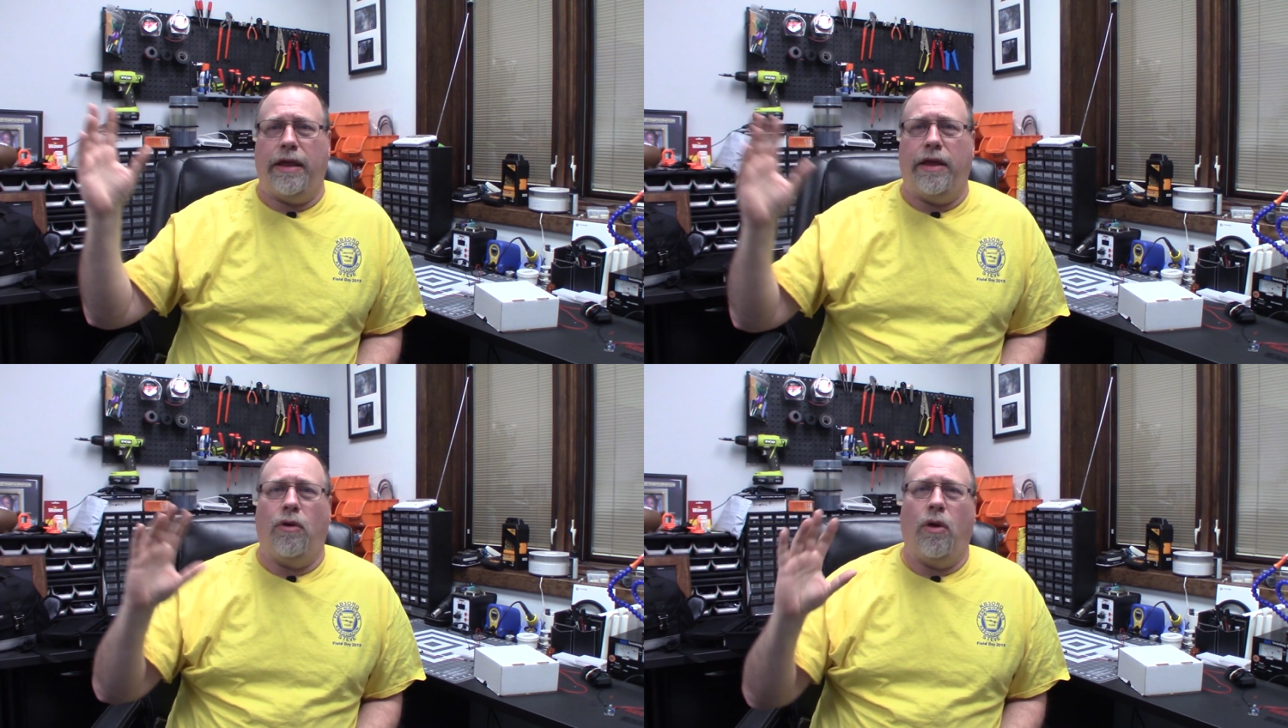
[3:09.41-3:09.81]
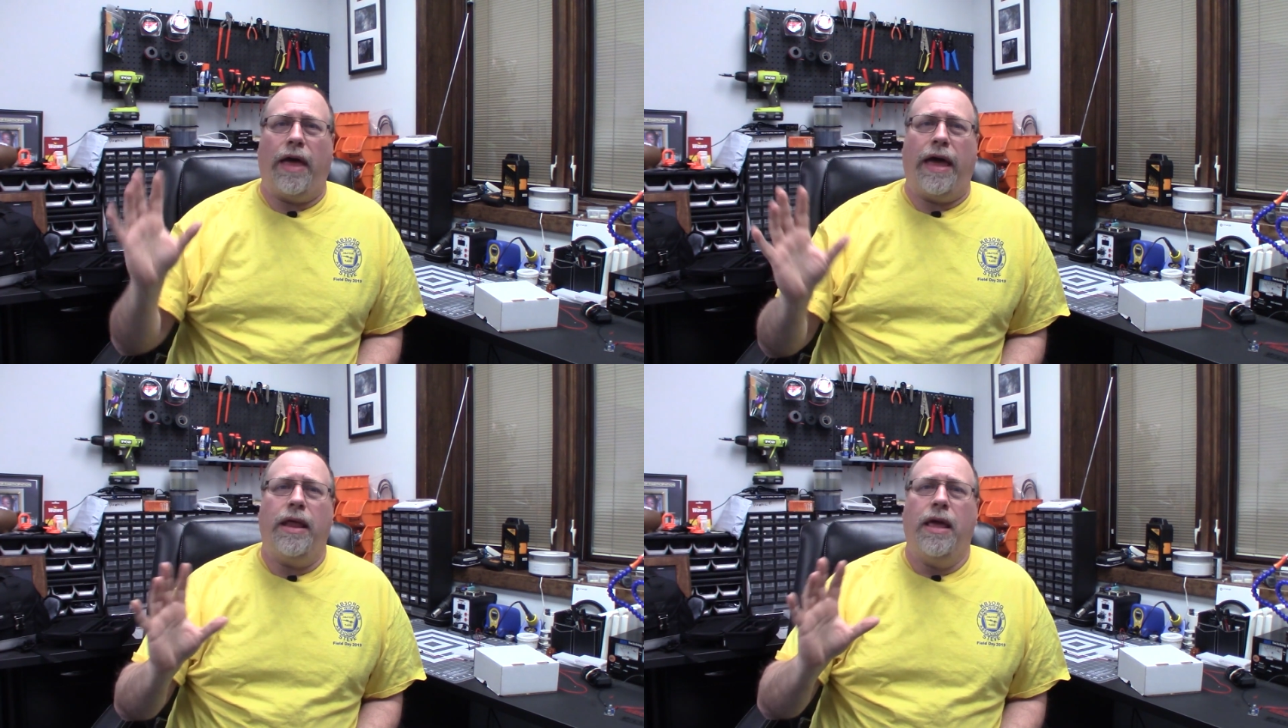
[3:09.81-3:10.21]
and all
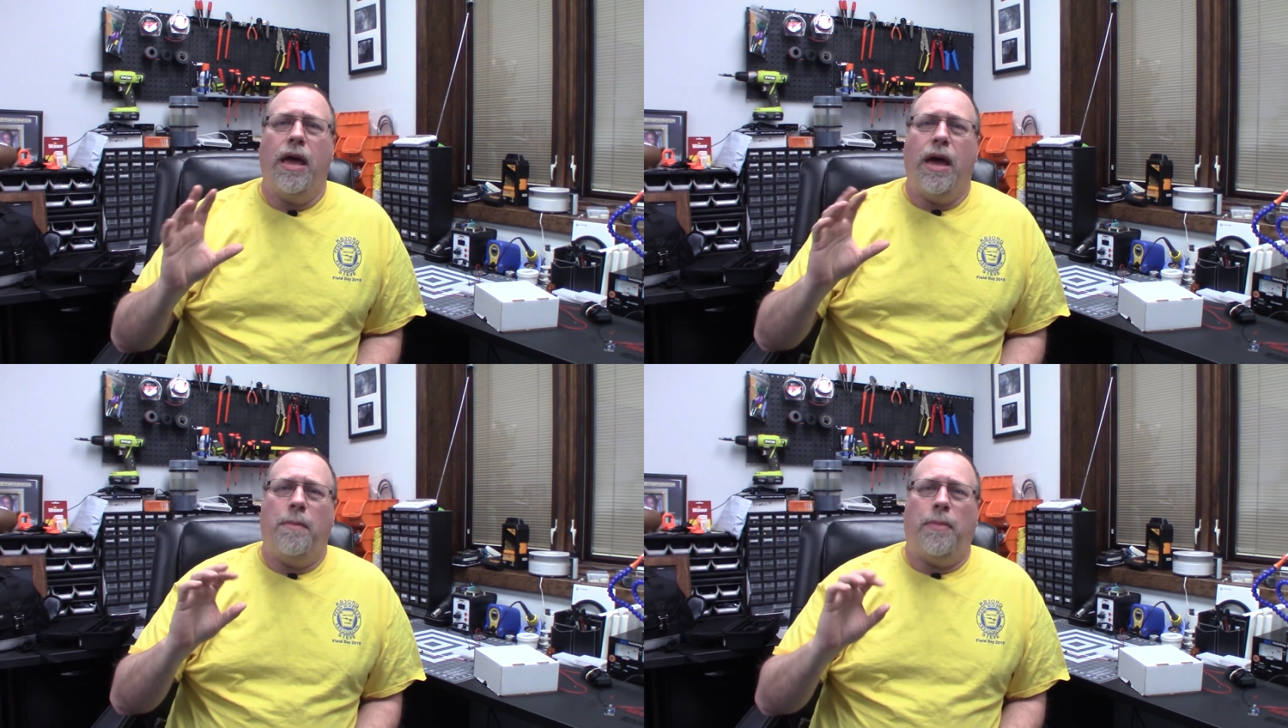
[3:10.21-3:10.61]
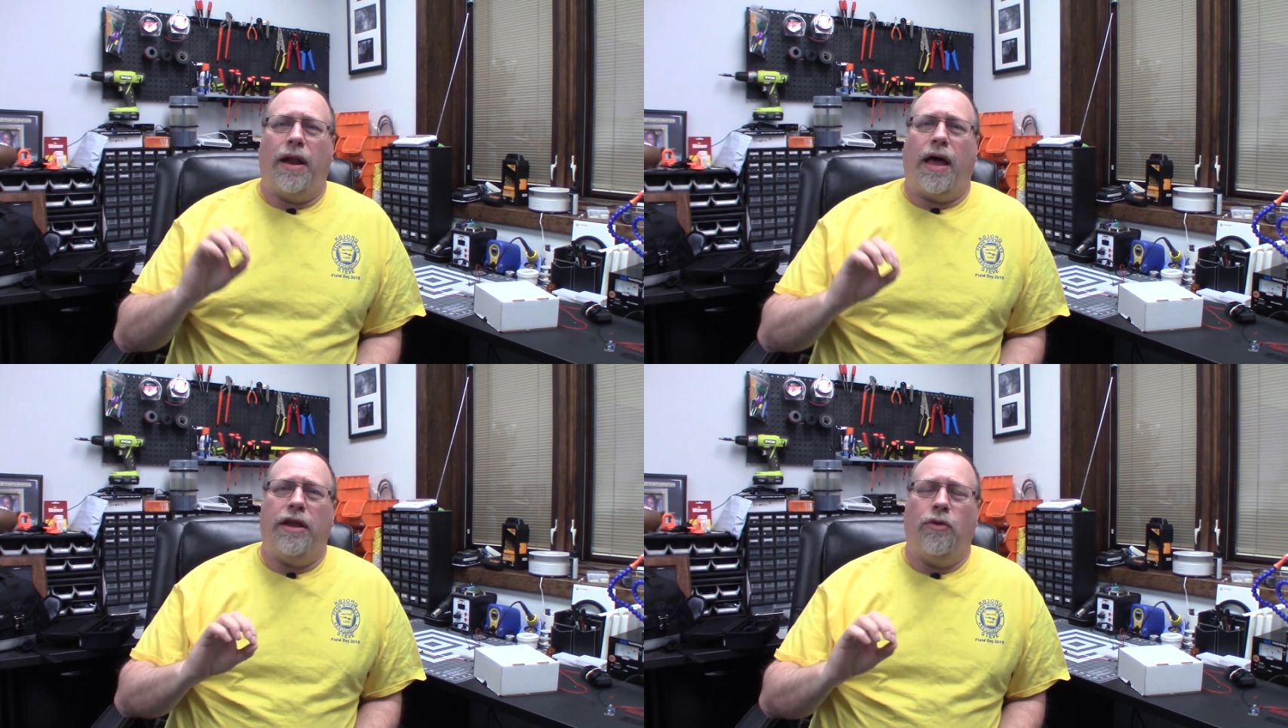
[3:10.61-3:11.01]
that,
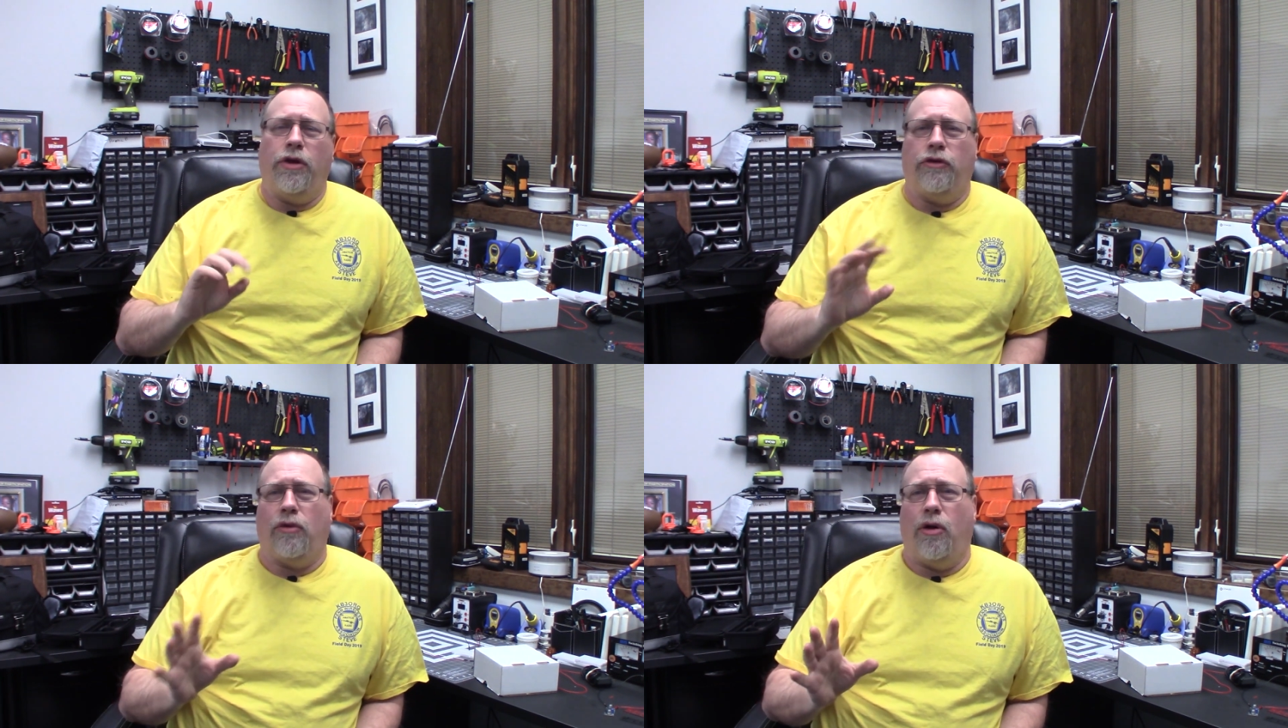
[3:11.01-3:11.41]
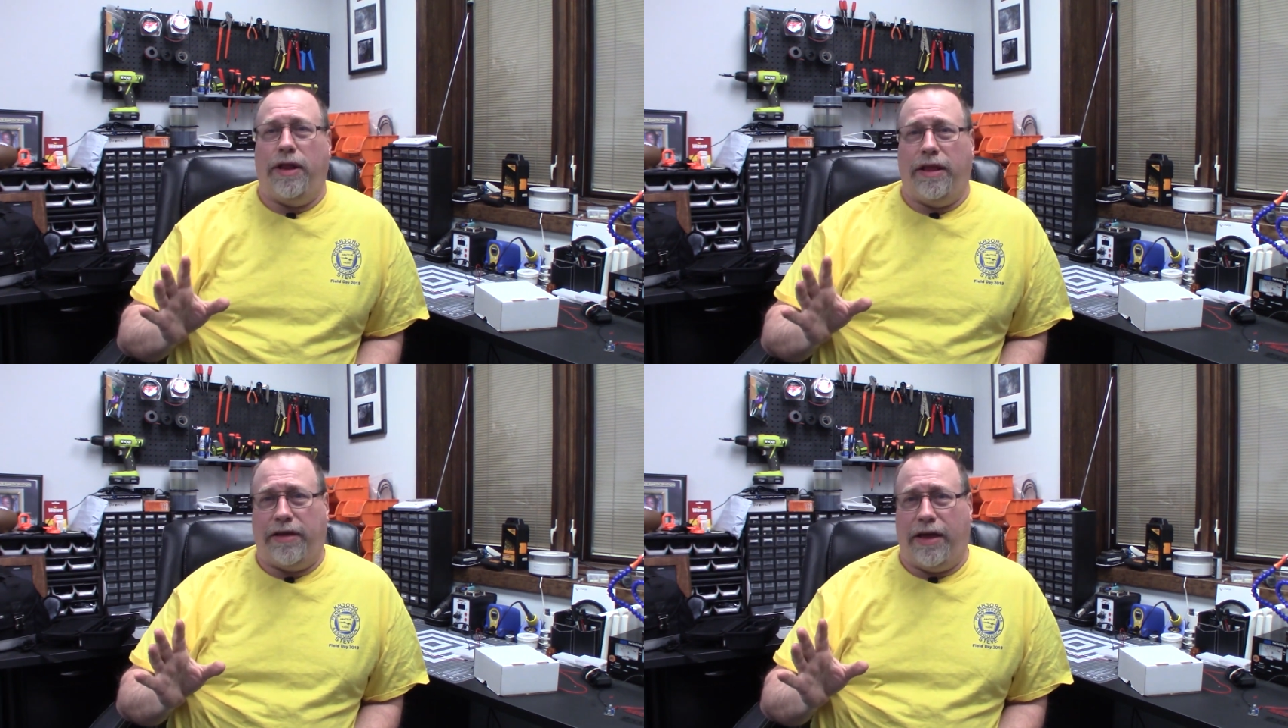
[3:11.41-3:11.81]
but I didn't want to draw
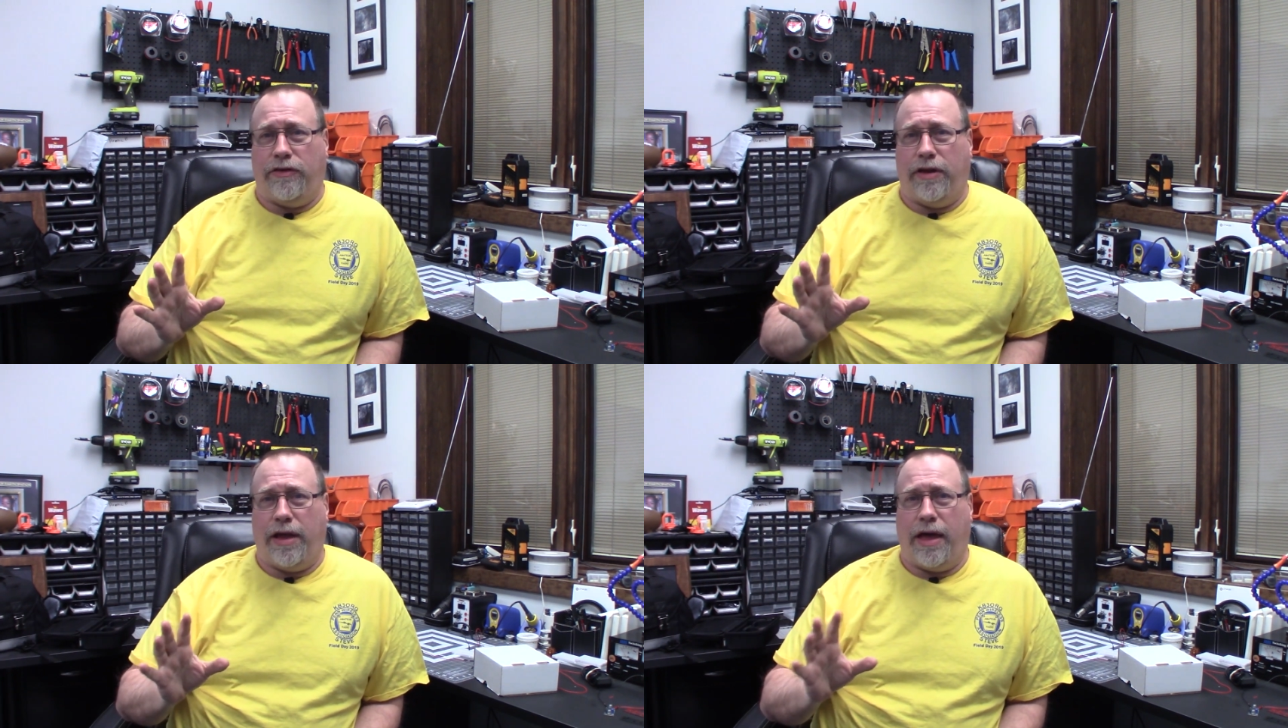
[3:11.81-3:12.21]
any attention.